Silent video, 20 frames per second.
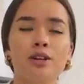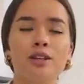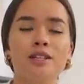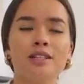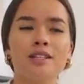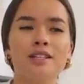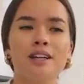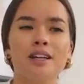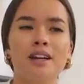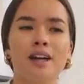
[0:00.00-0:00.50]

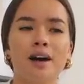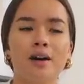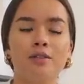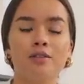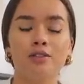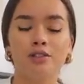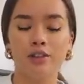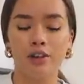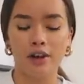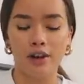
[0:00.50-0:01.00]
and said how
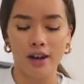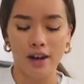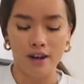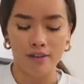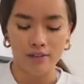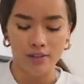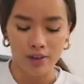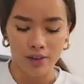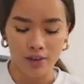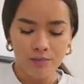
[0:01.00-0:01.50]
they're not
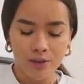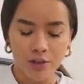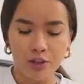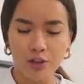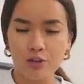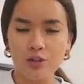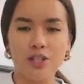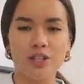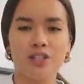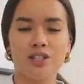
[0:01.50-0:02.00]
having the
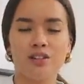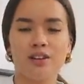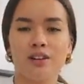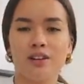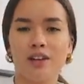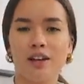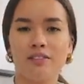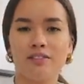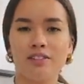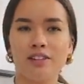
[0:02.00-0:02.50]
new season
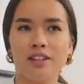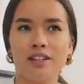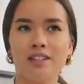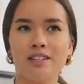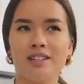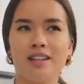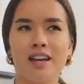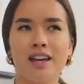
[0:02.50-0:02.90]
on Netflix.